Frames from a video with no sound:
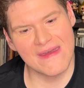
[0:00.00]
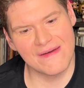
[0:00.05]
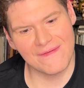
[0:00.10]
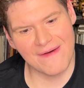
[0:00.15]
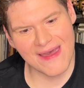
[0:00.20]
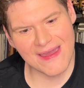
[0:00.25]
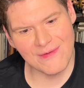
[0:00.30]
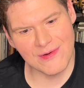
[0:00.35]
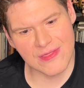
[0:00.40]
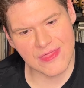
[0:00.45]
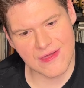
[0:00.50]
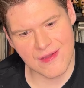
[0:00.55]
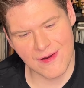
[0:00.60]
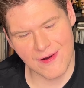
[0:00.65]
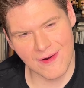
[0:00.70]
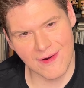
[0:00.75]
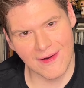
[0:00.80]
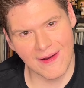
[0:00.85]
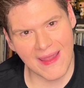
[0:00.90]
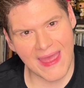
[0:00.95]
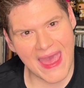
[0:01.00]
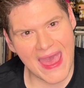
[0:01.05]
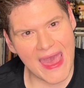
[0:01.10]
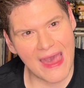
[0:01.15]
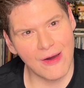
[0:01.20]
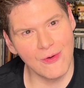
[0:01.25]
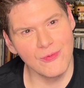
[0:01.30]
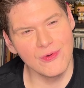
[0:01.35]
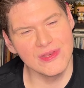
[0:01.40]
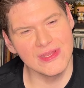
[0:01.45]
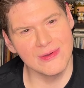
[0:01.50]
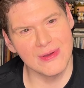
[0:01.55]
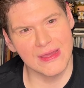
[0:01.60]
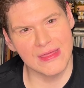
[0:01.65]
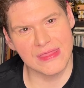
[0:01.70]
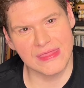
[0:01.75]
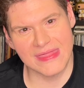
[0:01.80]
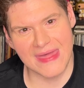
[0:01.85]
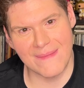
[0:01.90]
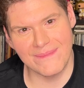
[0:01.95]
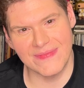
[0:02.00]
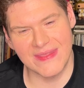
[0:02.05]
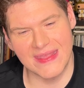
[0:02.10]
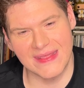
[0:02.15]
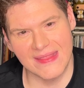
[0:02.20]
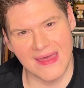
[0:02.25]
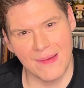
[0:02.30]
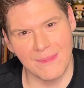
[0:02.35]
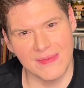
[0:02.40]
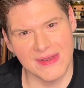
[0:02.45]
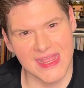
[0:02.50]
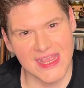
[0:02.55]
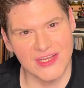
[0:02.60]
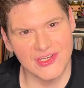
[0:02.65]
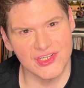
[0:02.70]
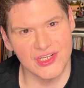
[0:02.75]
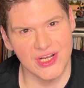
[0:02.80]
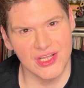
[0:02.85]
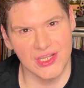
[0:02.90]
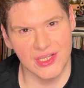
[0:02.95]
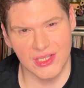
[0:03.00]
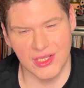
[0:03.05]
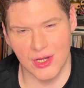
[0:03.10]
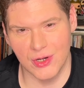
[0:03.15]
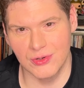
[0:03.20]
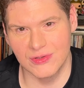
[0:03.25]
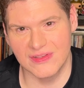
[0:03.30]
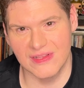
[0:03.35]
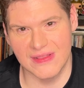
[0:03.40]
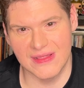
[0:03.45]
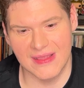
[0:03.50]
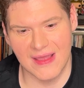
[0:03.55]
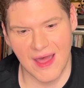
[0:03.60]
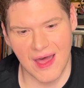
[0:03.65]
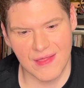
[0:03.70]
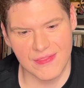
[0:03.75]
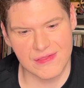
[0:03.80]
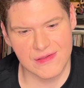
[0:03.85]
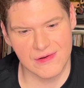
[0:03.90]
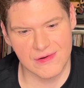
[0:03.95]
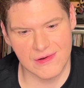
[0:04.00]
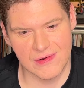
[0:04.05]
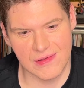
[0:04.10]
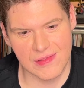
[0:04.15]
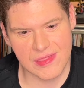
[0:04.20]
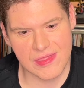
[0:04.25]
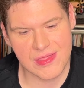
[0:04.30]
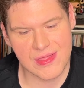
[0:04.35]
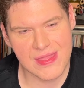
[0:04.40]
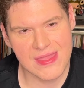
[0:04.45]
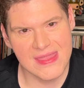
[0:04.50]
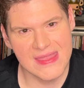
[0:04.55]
If I was her, how would you accept the nomination and go to the Oscars?